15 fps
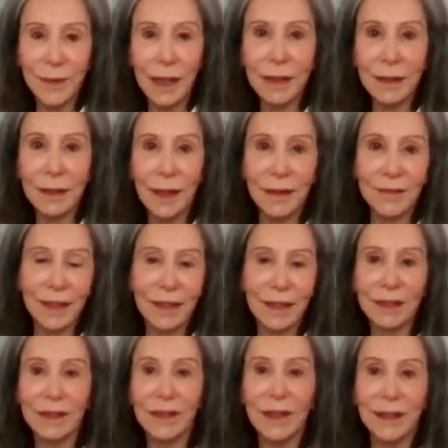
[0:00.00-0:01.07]
and
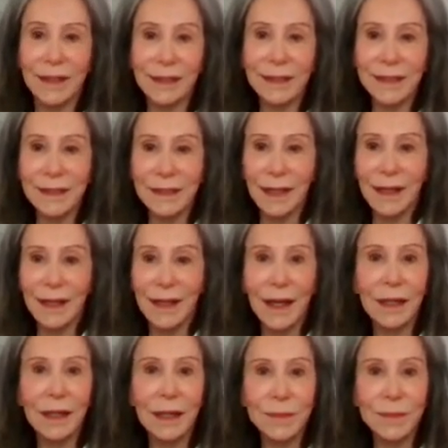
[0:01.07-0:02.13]
Advocate clients.
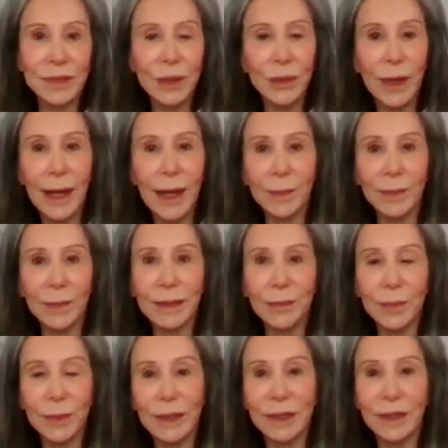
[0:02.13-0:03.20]
And I'm so happy
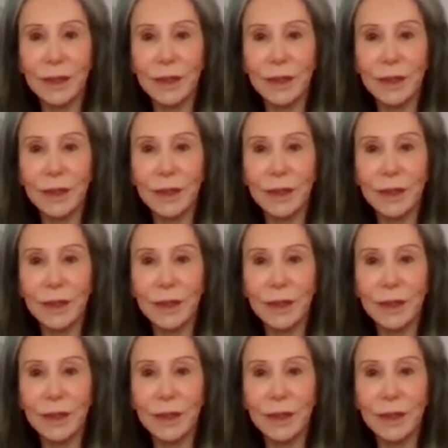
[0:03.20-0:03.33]
to be